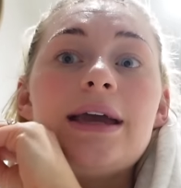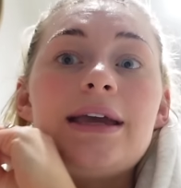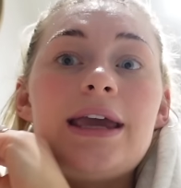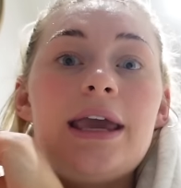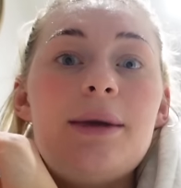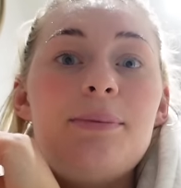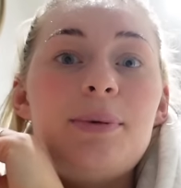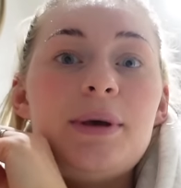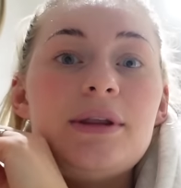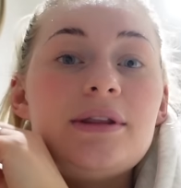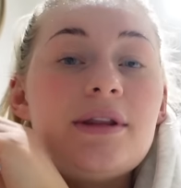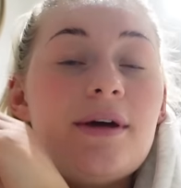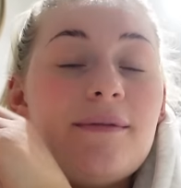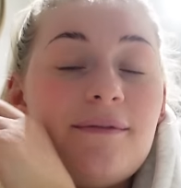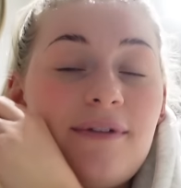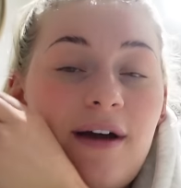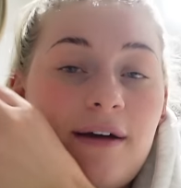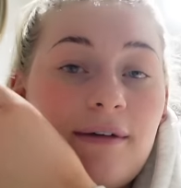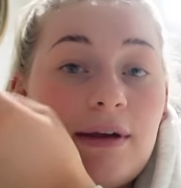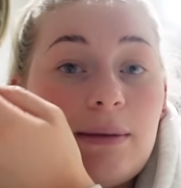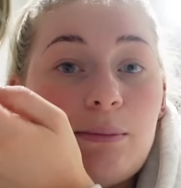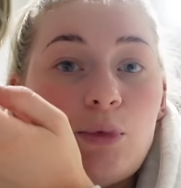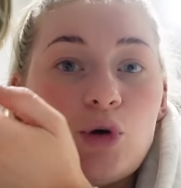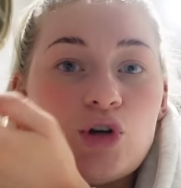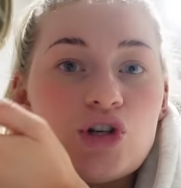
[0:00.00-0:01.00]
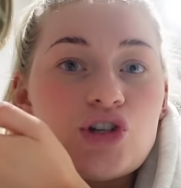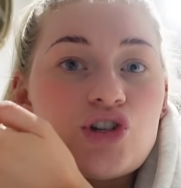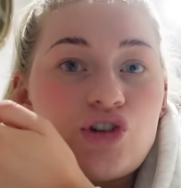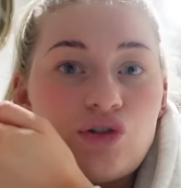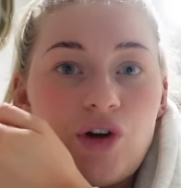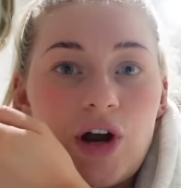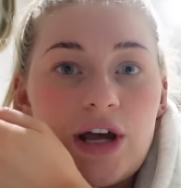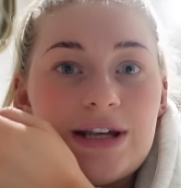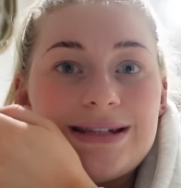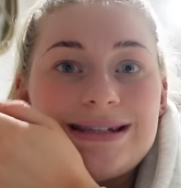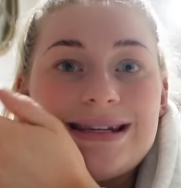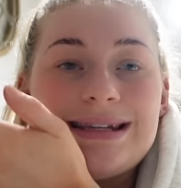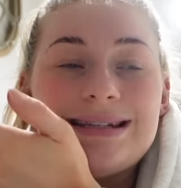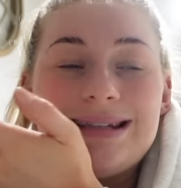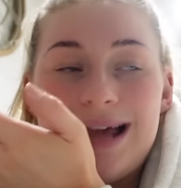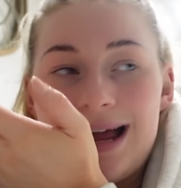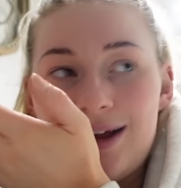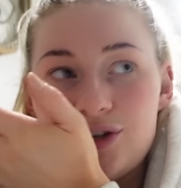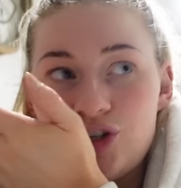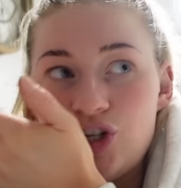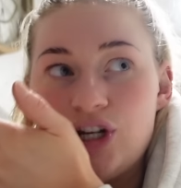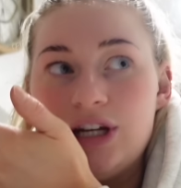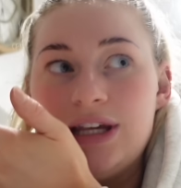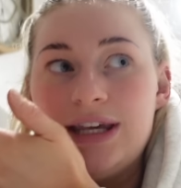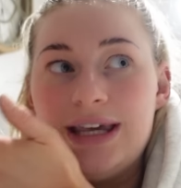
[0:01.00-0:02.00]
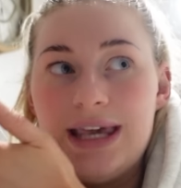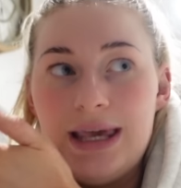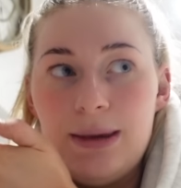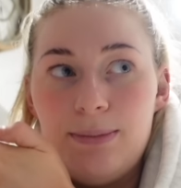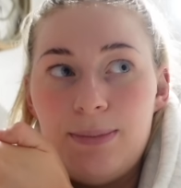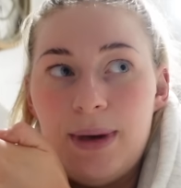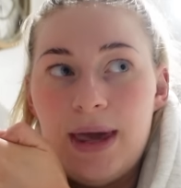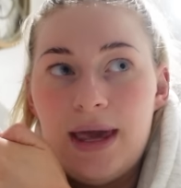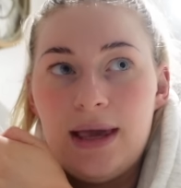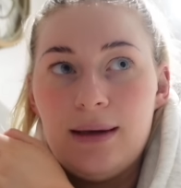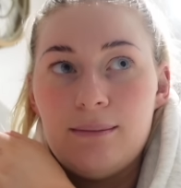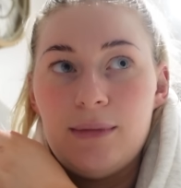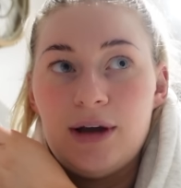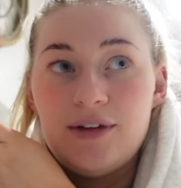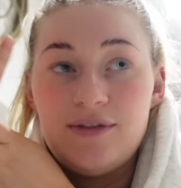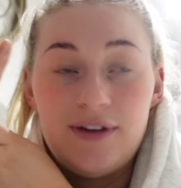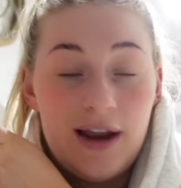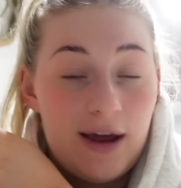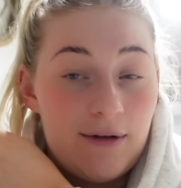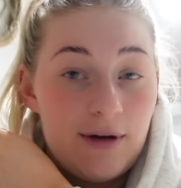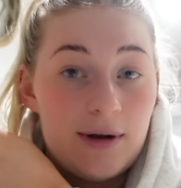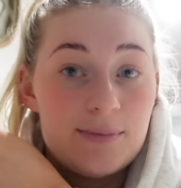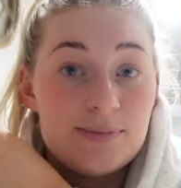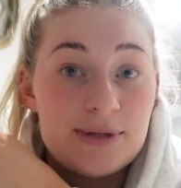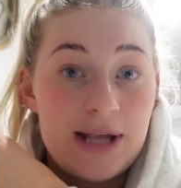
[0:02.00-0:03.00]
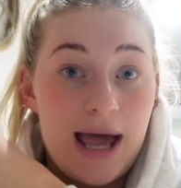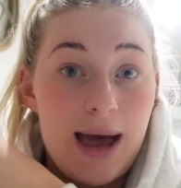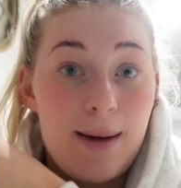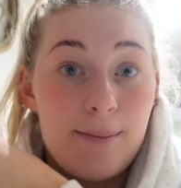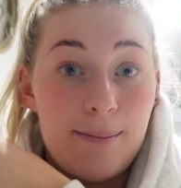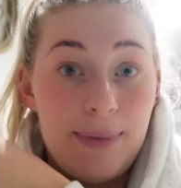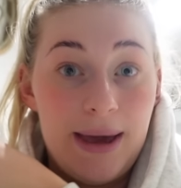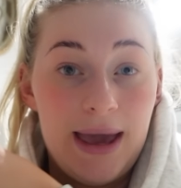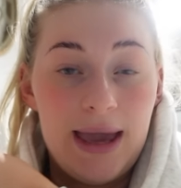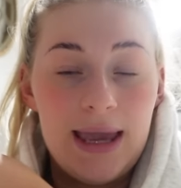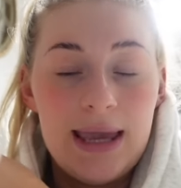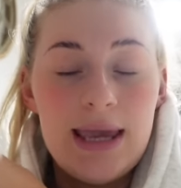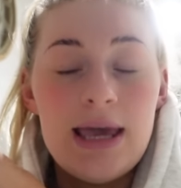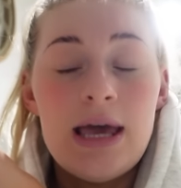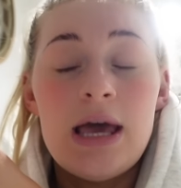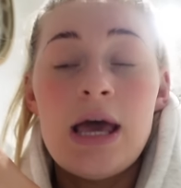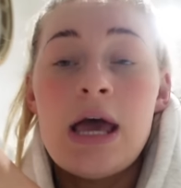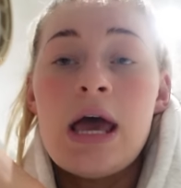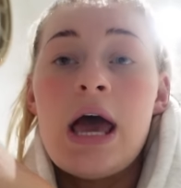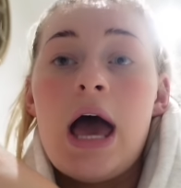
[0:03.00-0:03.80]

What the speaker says: keeping them very moisturized is actually keeping my flare-ups at bay.